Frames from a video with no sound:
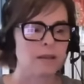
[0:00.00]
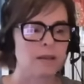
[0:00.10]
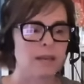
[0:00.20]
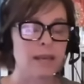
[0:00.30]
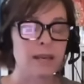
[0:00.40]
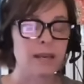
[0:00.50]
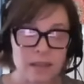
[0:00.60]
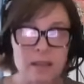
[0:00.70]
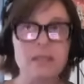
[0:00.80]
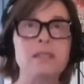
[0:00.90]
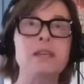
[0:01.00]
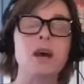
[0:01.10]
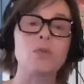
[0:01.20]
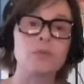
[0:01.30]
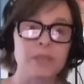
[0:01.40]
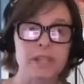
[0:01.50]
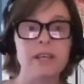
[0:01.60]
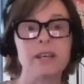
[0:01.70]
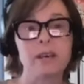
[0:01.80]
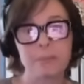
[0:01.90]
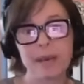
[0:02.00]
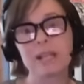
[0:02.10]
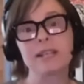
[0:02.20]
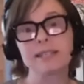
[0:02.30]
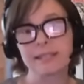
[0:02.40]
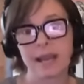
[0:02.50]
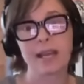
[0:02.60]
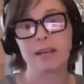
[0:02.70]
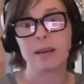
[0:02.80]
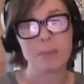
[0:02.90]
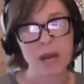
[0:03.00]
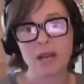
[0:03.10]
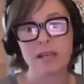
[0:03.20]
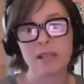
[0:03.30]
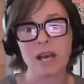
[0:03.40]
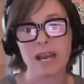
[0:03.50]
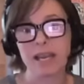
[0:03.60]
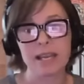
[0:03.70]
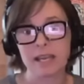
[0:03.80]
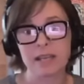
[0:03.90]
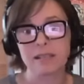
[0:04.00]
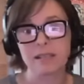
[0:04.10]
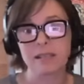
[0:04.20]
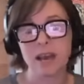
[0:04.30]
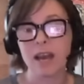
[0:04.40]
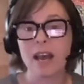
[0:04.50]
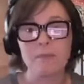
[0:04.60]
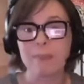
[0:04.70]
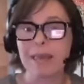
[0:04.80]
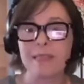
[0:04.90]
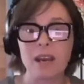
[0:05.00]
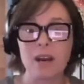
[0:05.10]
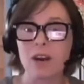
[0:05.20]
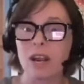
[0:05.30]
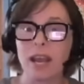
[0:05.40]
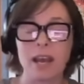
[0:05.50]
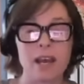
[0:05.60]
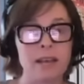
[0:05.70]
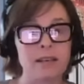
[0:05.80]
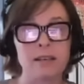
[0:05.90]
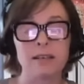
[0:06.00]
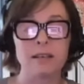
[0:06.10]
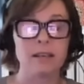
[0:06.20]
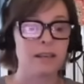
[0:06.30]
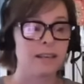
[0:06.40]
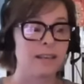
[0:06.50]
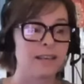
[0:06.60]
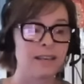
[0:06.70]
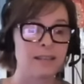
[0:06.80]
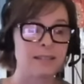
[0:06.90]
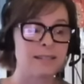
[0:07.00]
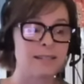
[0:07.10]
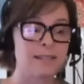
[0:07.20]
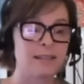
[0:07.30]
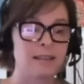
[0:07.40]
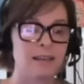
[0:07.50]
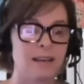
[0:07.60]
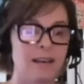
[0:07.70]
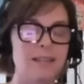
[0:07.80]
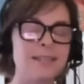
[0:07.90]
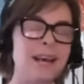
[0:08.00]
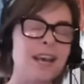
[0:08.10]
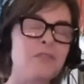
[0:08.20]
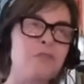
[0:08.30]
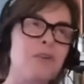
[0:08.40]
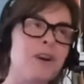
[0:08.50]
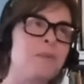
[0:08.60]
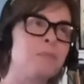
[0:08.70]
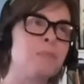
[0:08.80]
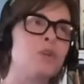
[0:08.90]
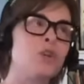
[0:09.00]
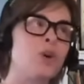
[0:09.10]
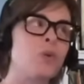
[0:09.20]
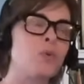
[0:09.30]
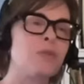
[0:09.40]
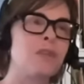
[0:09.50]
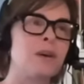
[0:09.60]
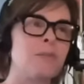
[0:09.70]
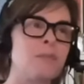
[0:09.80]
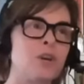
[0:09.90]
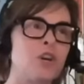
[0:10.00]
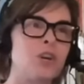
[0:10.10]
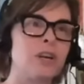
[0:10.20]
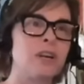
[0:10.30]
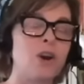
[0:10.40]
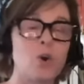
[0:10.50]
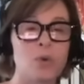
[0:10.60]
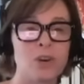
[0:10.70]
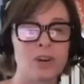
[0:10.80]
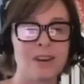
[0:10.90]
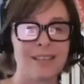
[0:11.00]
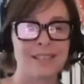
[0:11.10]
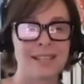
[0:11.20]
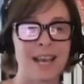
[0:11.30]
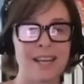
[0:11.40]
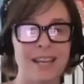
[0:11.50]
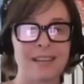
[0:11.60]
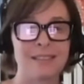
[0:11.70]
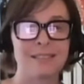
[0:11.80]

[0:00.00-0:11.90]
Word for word: it is a really compelling site. I'm not going to lie. It is. I, I've been there, and it's aside from you know the the current owner assigning